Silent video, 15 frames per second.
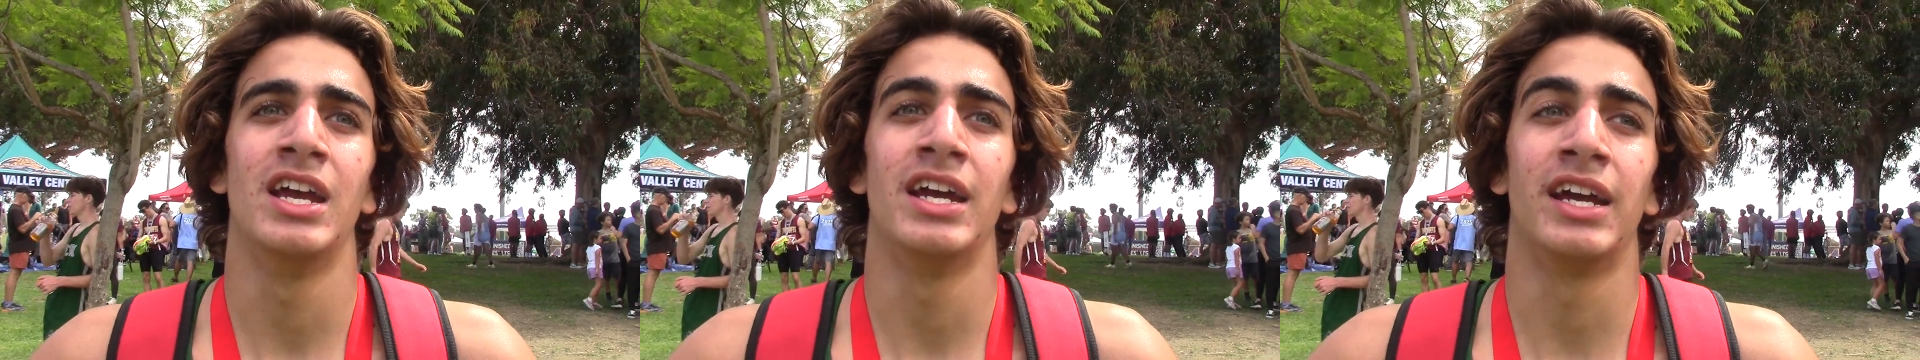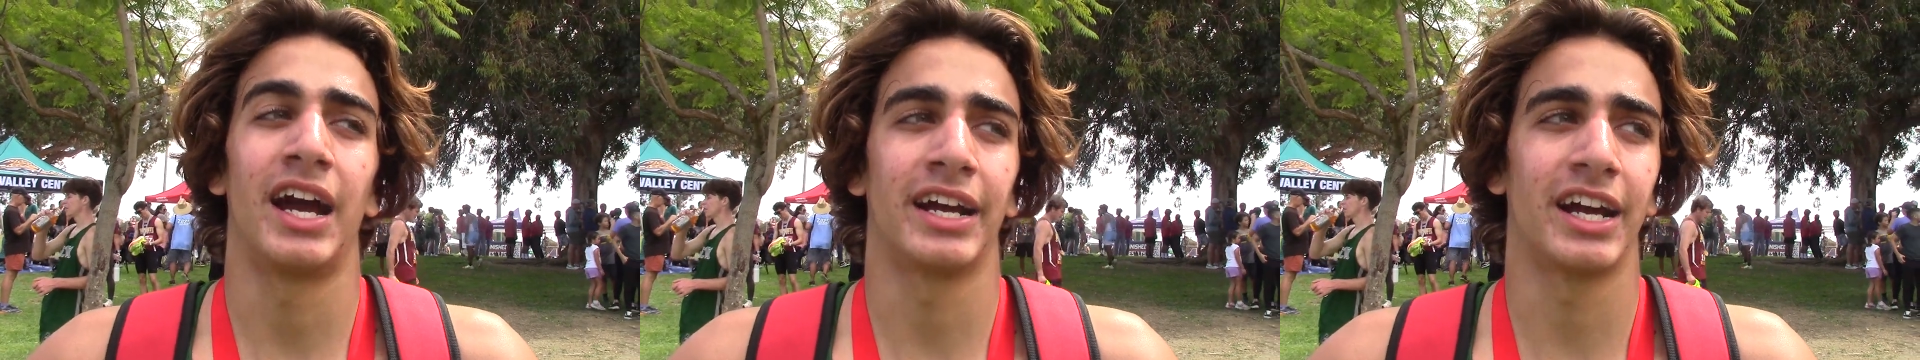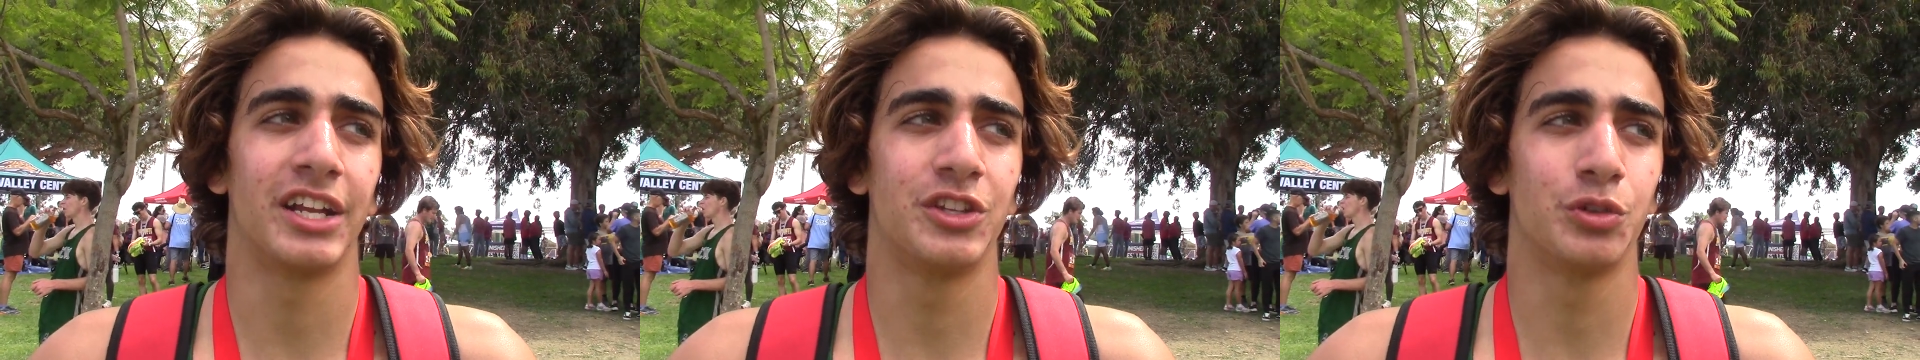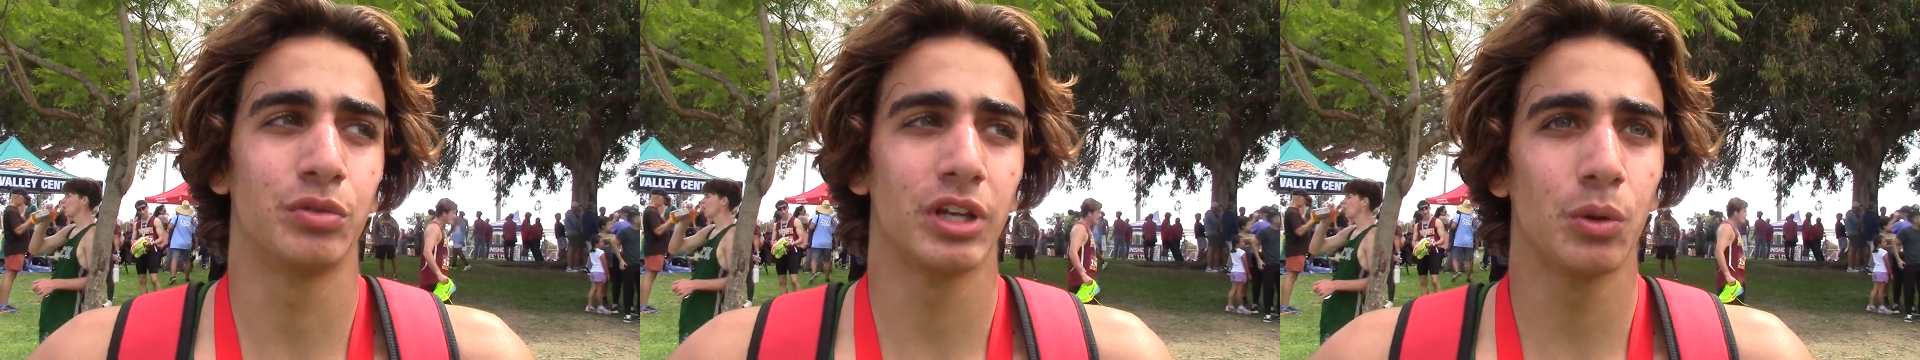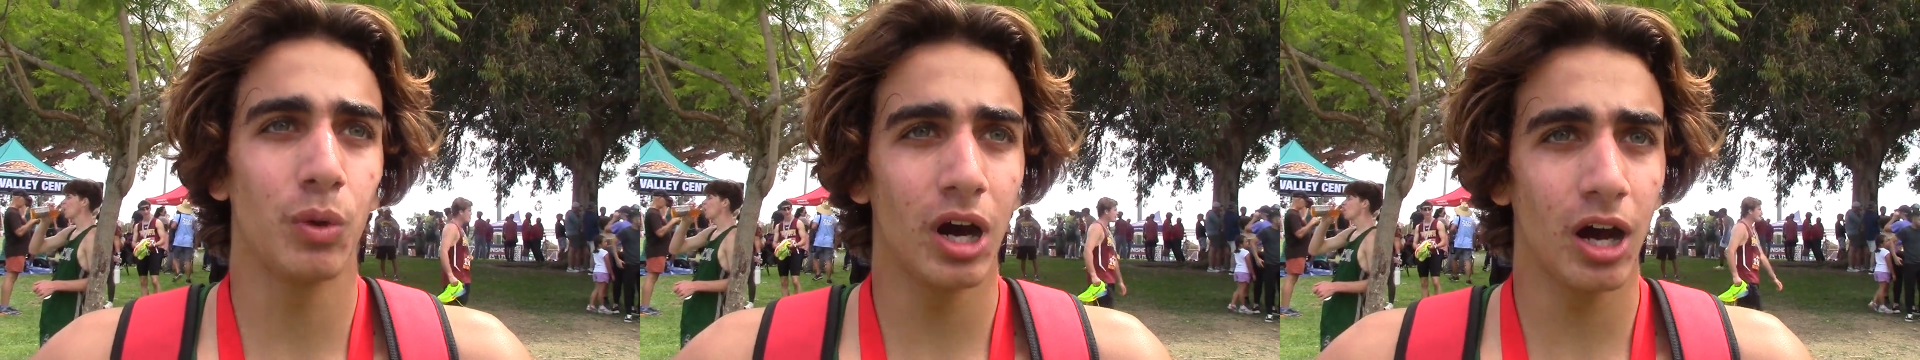I got to do
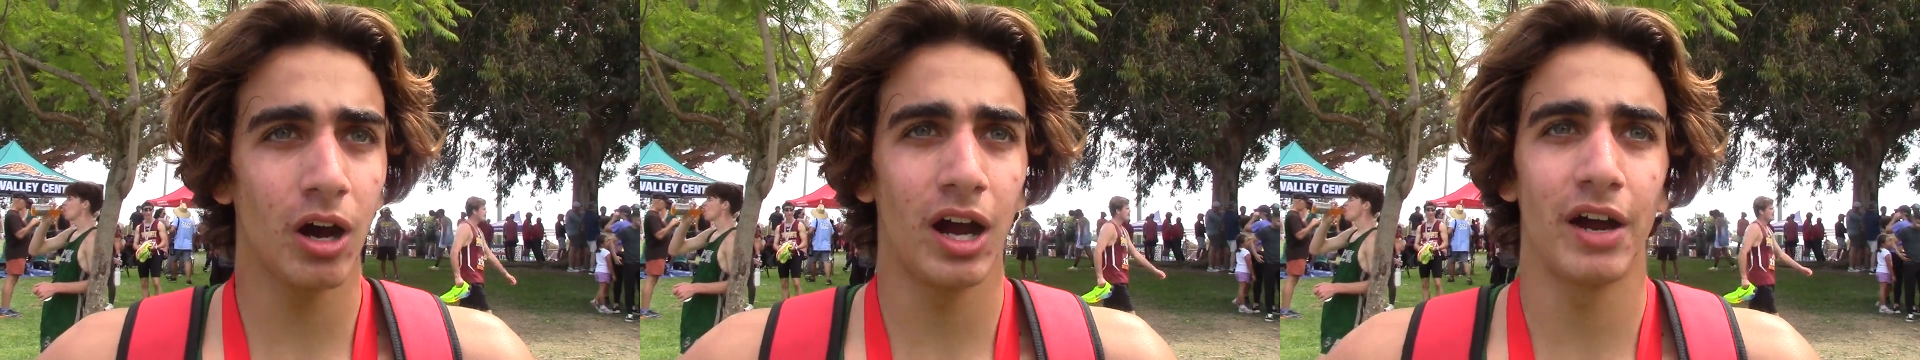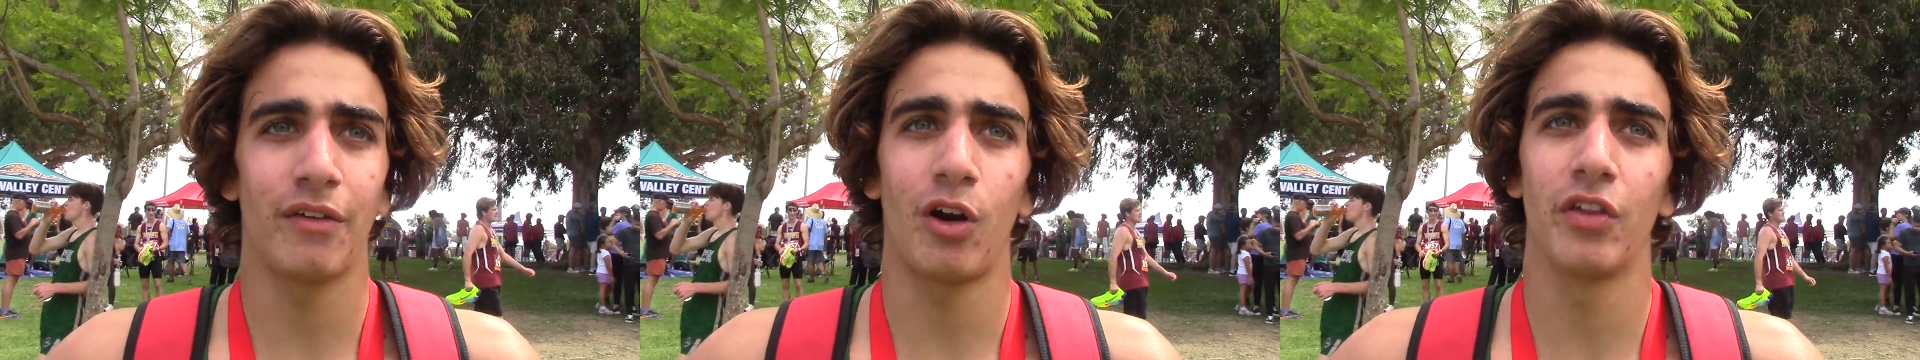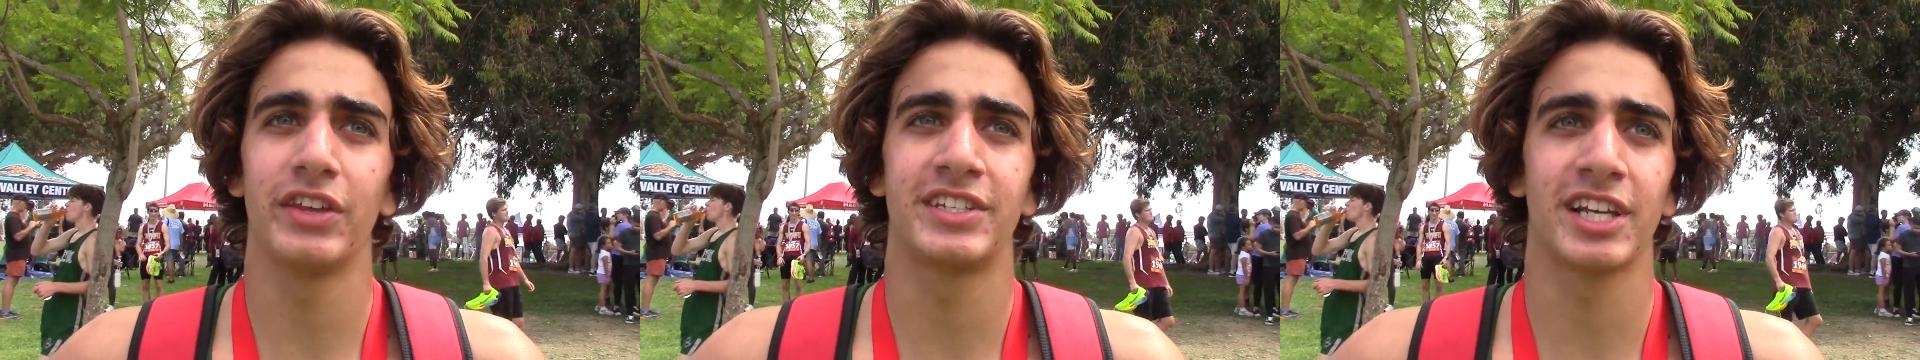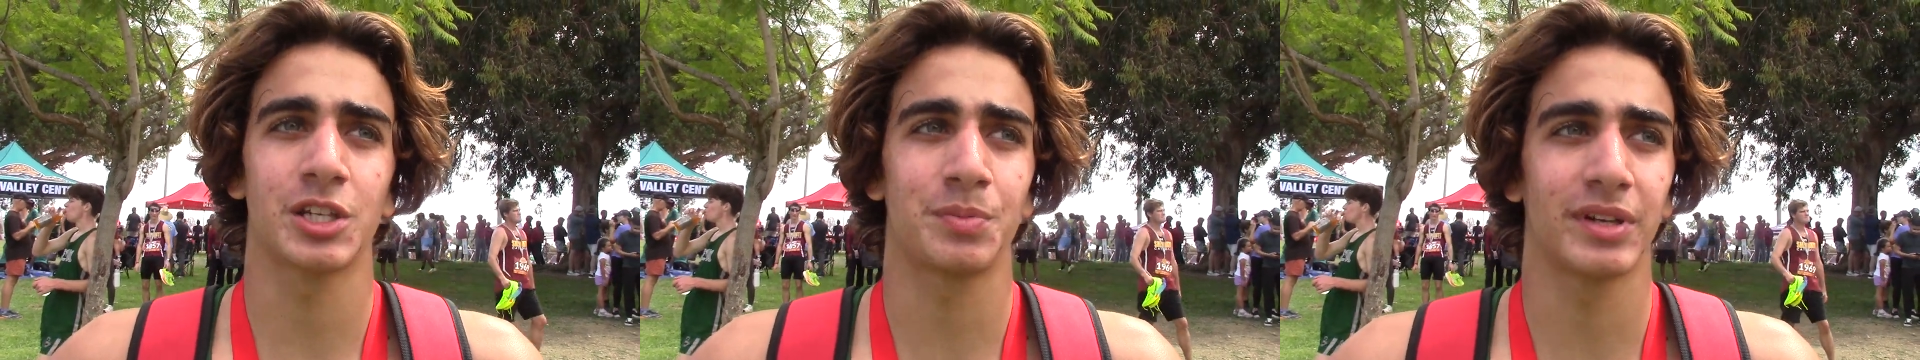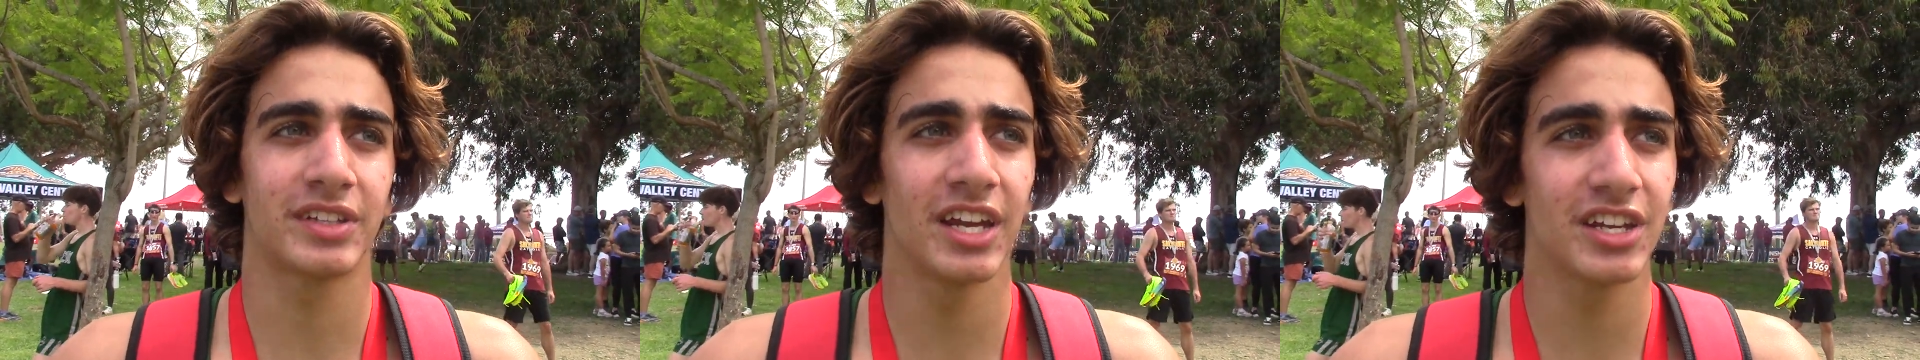really well. I have all these
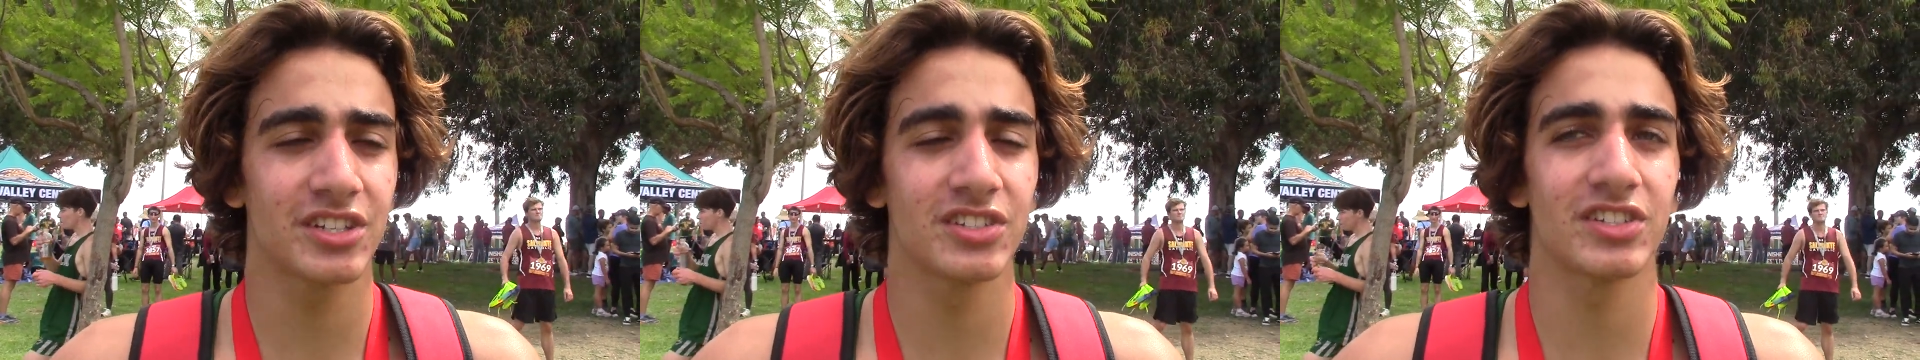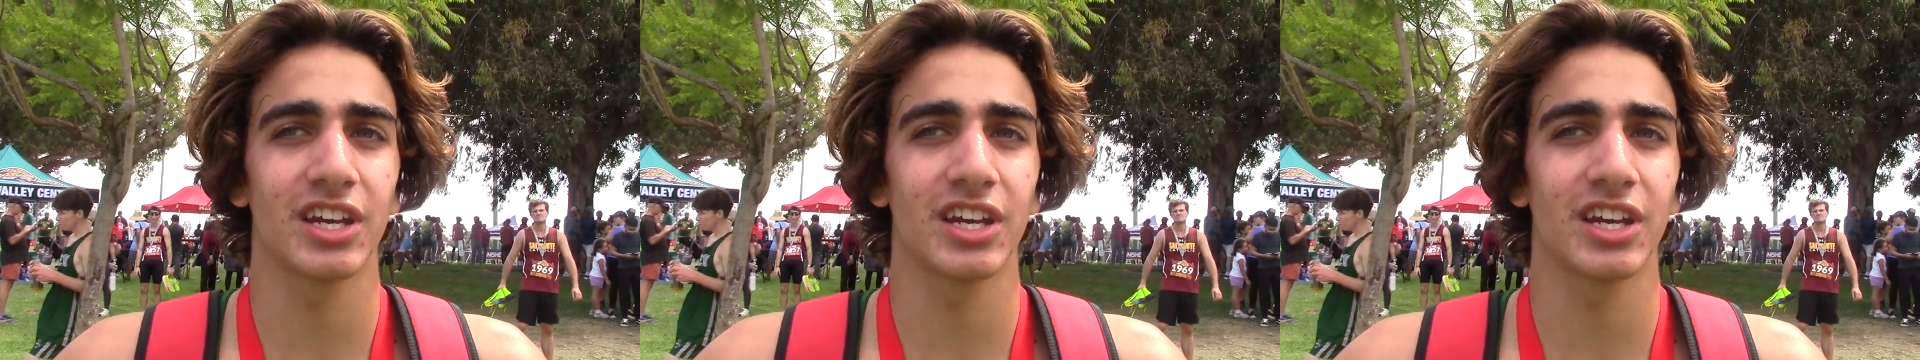expectations.